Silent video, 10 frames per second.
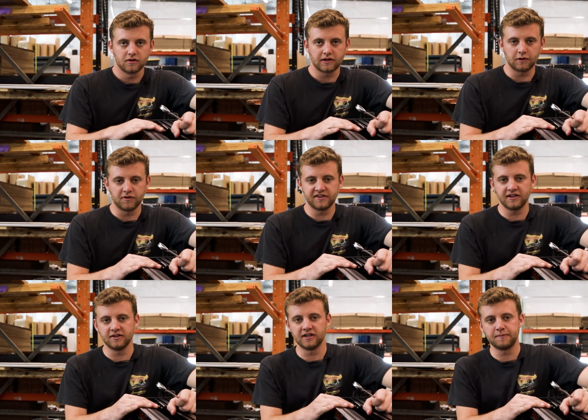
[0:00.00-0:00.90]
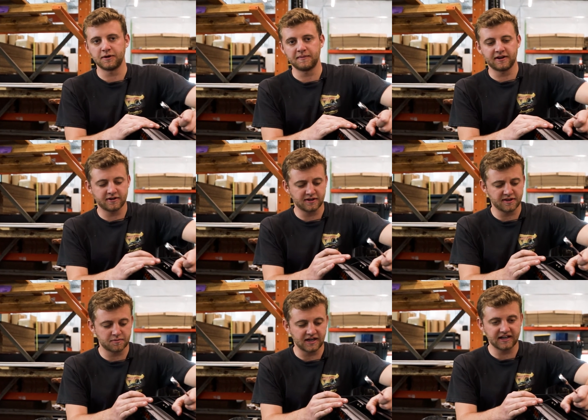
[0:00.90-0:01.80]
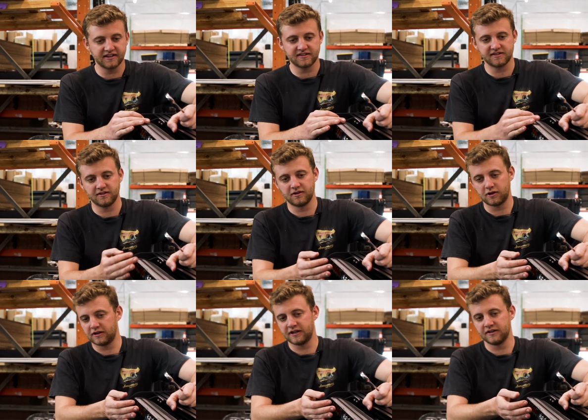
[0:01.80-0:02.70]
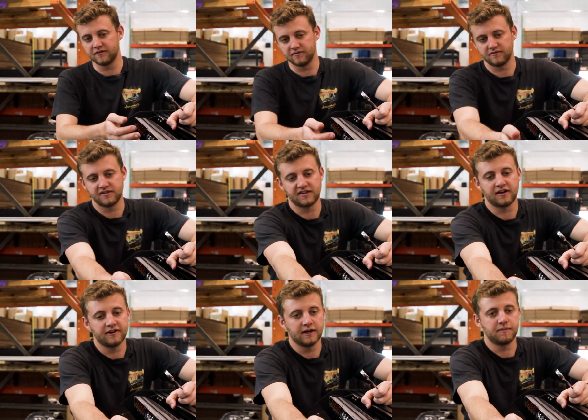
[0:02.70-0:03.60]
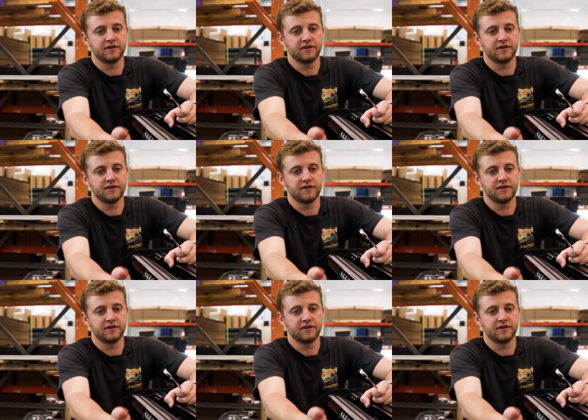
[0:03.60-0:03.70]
Okay, once you get your light bar mounted onto the brackets, you can go ahead and center it up